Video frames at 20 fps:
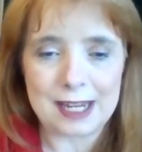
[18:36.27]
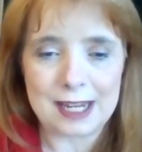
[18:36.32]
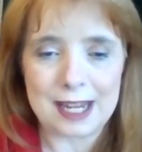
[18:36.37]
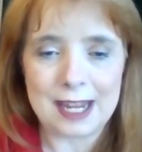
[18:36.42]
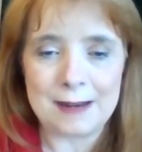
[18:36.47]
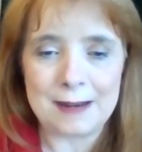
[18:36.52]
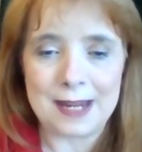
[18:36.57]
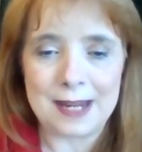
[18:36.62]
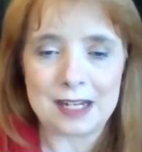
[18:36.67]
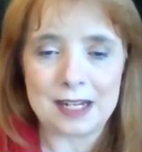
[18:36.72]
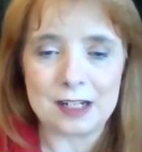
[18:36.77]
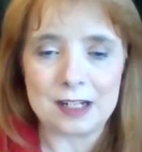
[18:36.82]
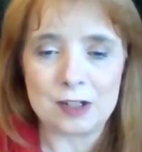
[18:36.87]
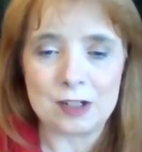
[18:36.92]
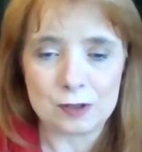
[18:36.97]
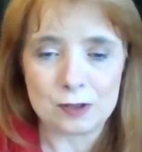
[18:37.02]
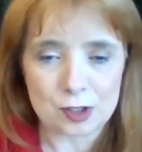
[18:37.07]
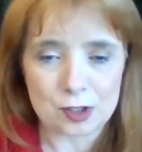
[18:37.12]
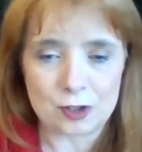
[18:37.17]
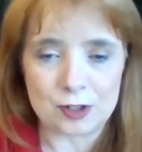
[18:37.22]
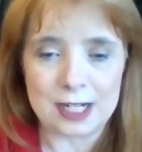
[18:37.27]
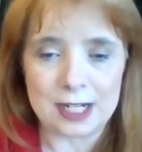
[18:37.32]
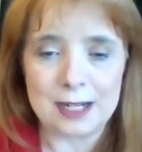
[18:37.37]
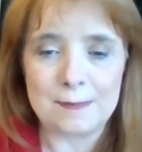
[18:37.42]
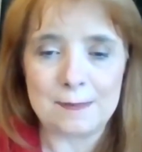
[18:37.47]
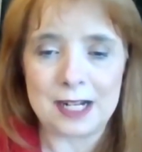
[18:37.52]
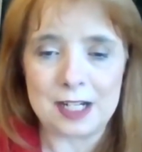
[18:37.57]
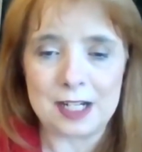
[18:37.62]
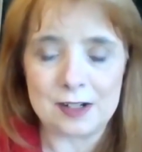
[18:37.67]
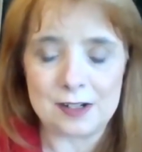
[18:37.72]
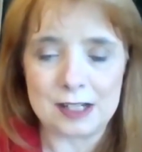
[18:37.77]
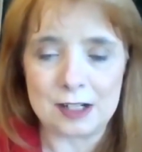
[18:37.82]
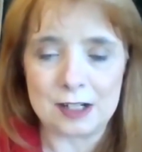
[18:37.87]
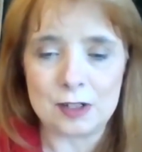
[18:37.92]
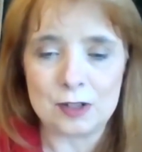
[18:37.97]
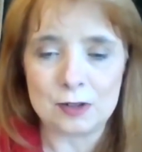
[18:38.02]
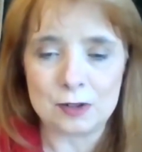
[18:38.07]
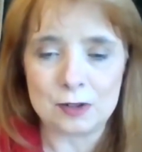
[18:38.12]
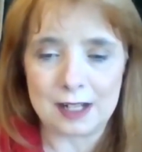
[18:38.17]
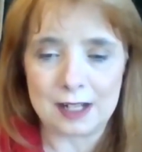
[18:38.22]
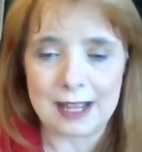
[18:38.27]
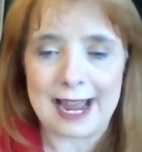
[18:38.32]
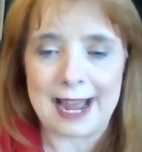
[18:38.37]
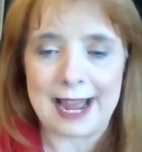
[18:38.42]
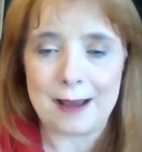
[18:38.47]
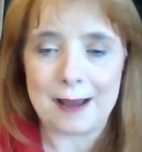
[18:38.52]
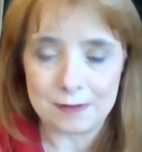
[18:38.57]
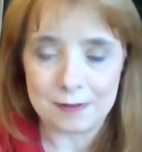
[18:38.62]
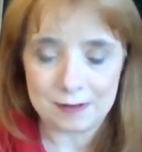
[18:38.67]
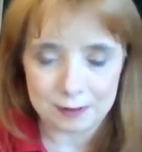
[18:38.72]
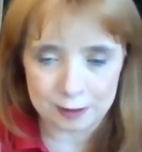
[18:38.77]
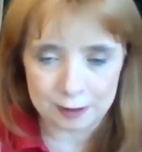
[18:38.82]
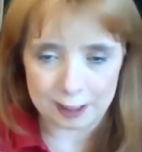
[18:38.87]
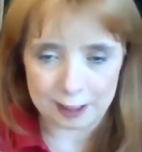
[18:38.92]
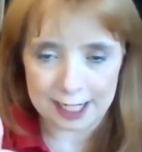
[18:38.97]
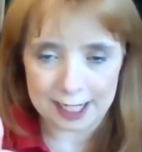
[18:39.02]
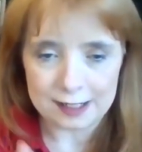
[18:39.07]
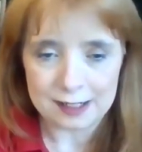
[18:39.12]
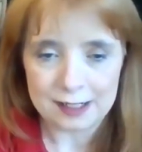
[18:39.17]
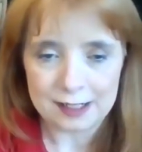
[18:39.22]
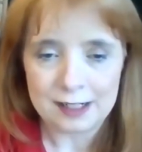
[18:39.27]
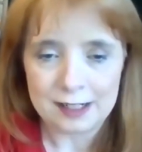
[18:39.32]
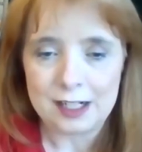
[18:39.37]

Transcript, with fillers: and make it a dual screen by using dual app. Great.